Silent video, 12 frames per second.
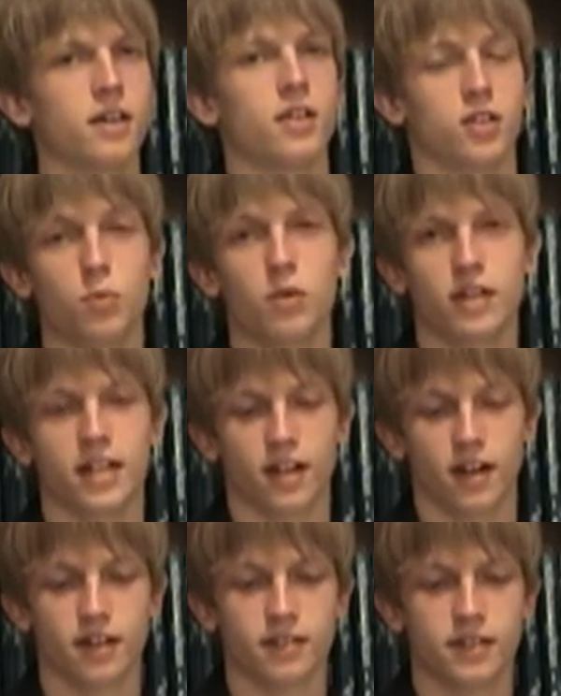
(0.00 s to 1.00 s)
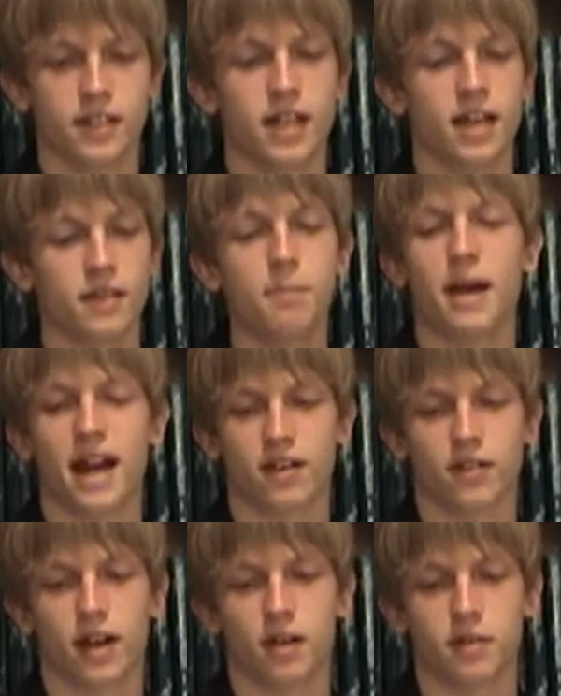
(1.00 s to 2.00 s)
you will hear in the
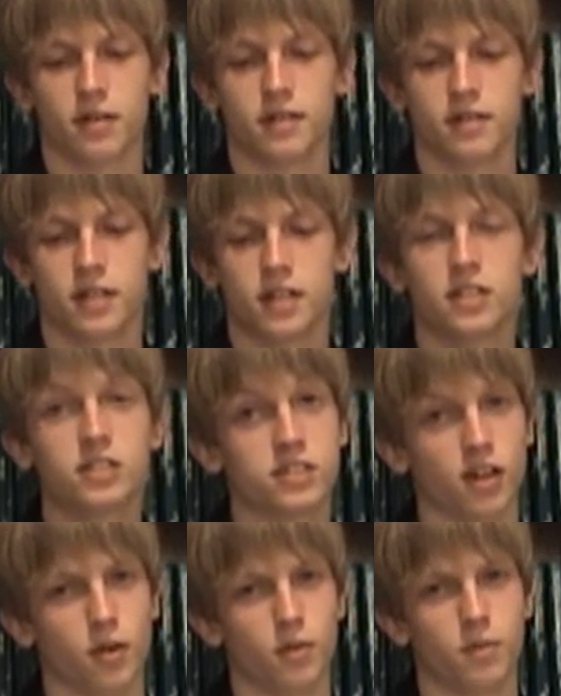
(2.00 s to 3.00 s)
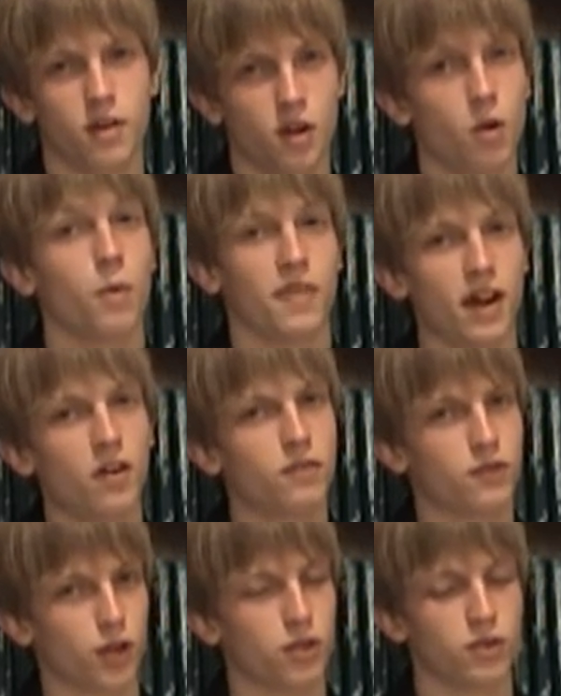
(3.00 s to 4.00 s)
background. So, without
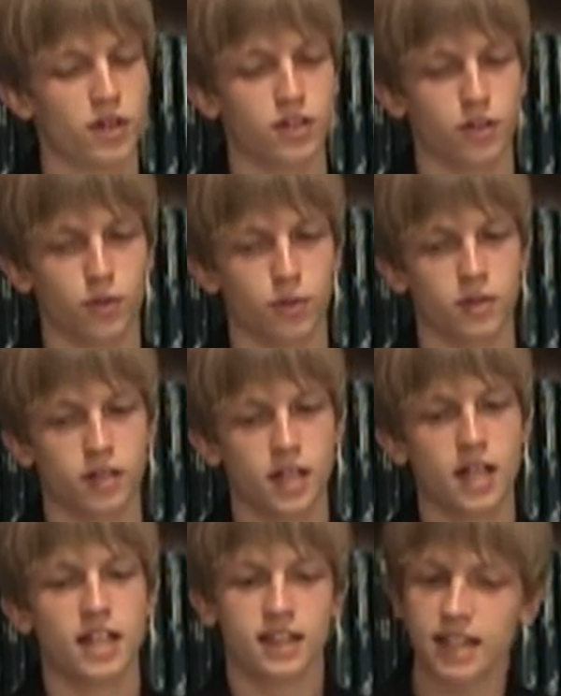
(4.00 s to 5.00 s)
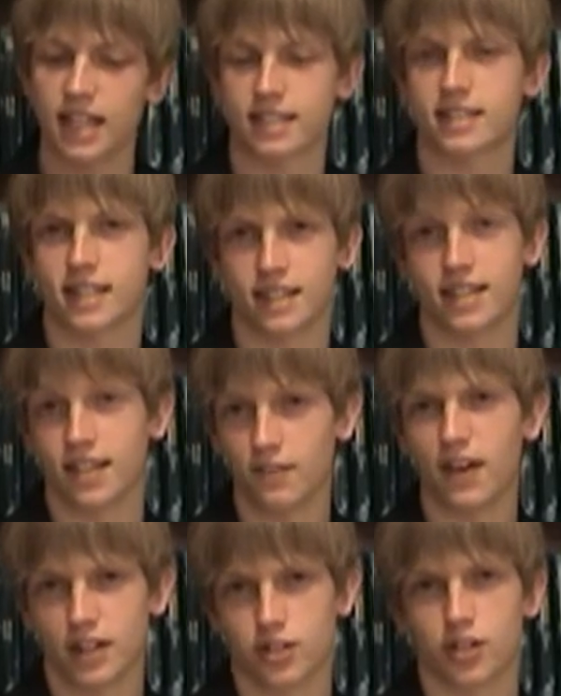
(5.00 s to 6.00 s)
further ado, let's get the
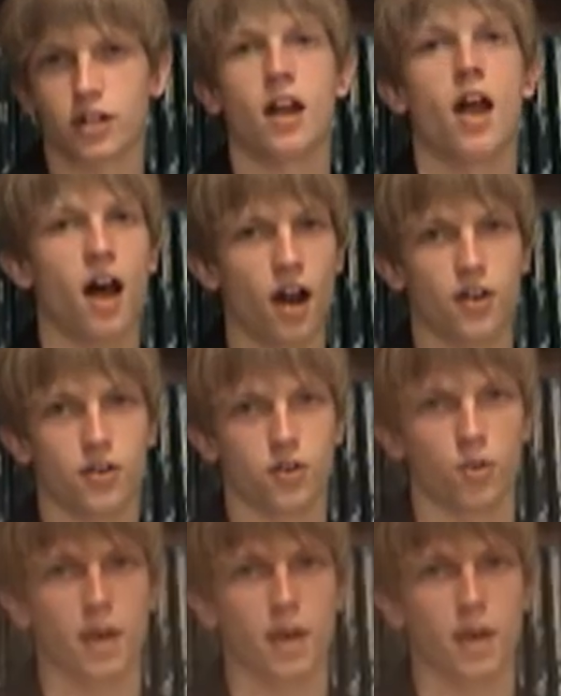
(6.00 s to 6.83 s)
adventure underway.